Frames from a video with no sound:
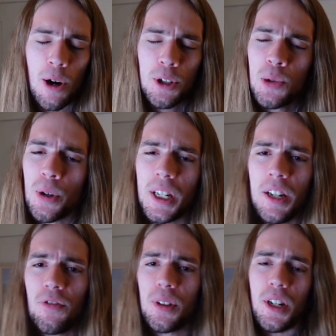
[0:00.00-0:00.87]
I was working
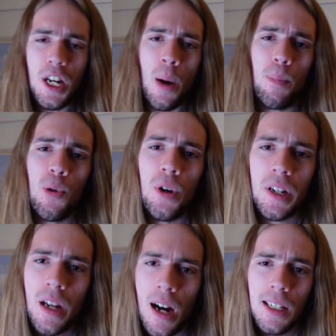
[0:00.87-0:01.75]
for the number number one
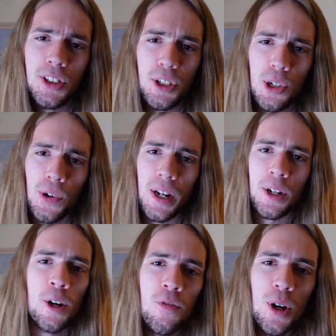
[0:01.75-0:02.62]
content
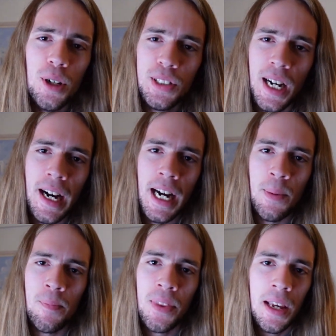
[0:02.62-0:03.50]
creator of all
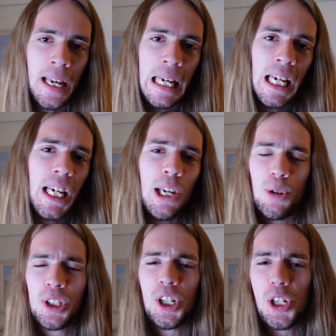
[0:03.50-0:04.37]
time. He
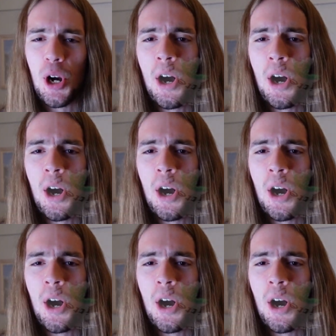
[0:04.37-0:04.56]
was such a